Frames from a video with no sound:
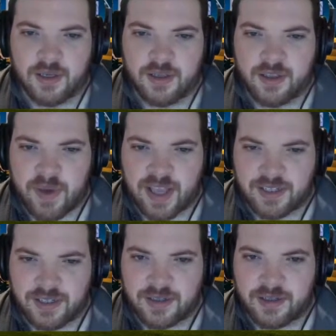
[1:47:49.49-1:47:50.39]
the
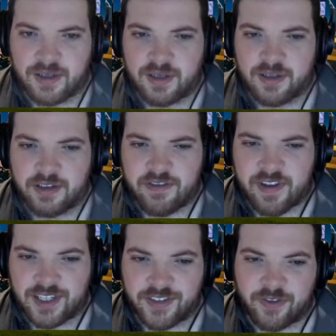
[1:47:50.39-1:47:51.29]
best
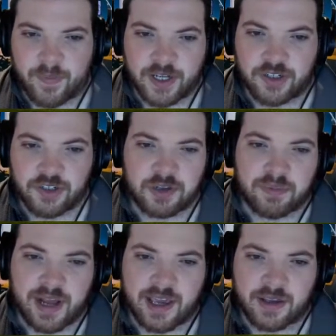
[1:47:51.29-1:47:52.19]
defensive formation you can
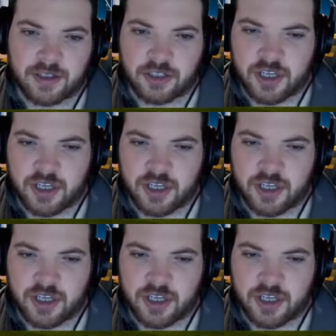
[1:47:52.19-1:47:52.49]
play, because